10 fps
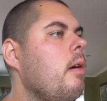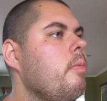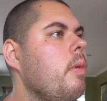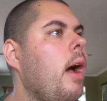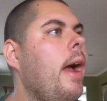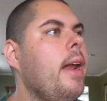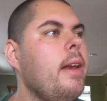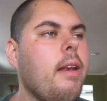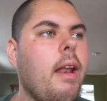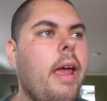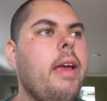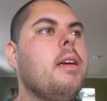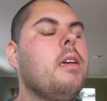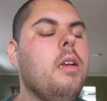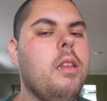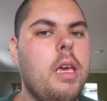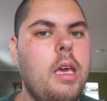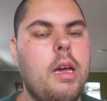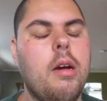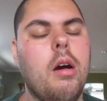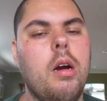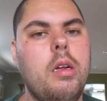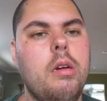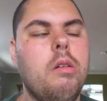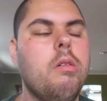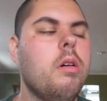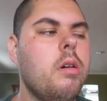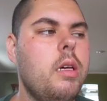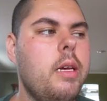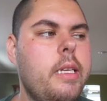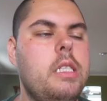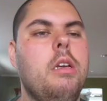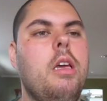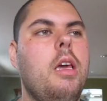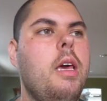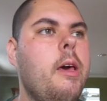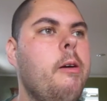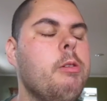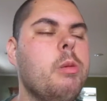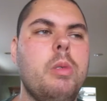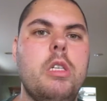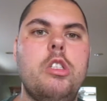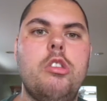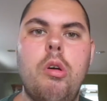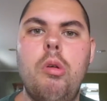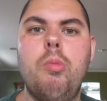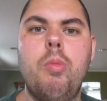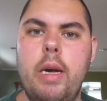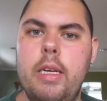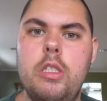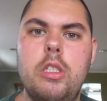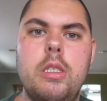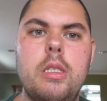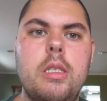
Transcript: But I like the HIIT cardio. It helps me so much.